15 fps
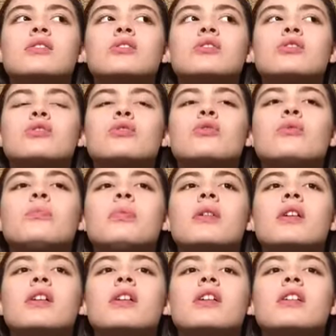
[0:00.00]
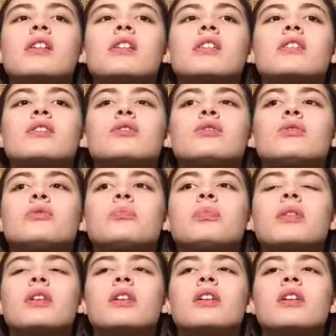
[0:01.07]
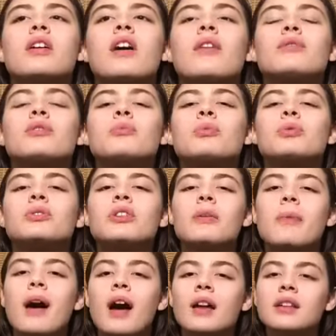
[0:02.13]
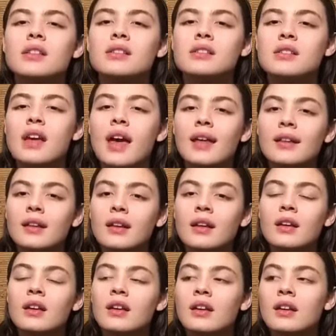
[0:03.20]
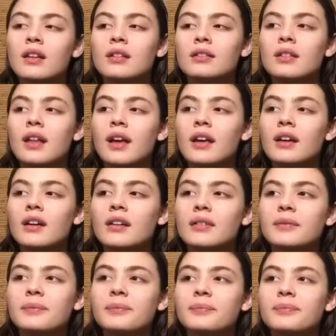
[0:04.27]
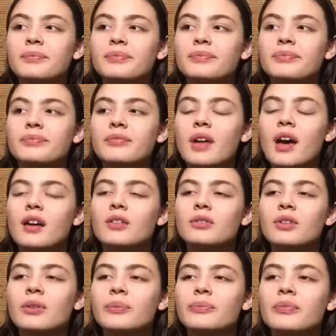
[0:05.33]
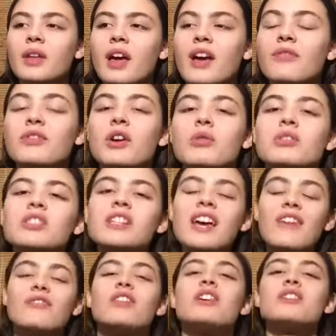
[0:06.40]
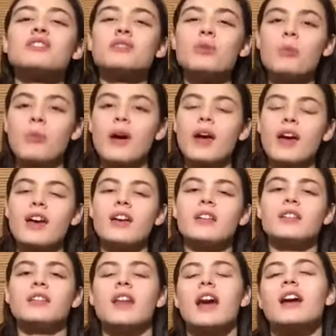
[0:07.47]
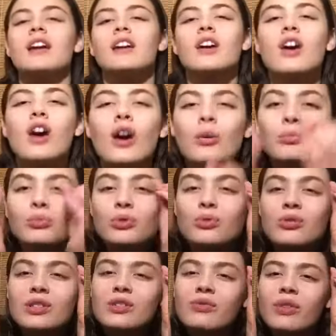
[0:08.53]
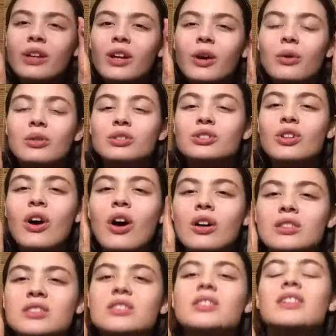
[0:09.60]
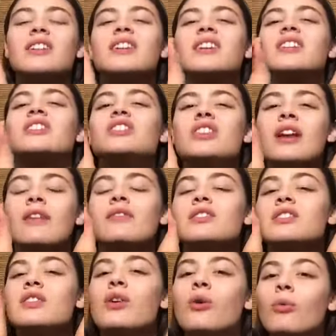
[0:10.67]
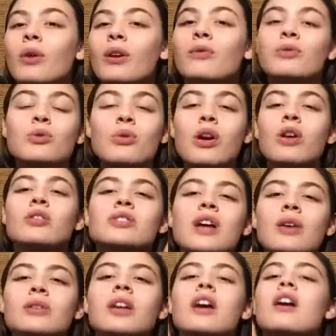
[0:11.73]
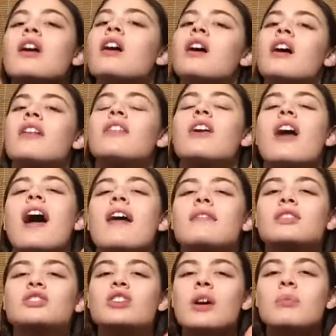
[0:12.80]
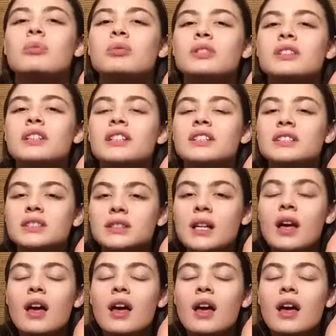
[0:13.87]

super duper comfortable with their bodies sadly like i don't know if there was if there was a way that i can come through this video and talk to each and every single one of you girls out there that are having trouble with this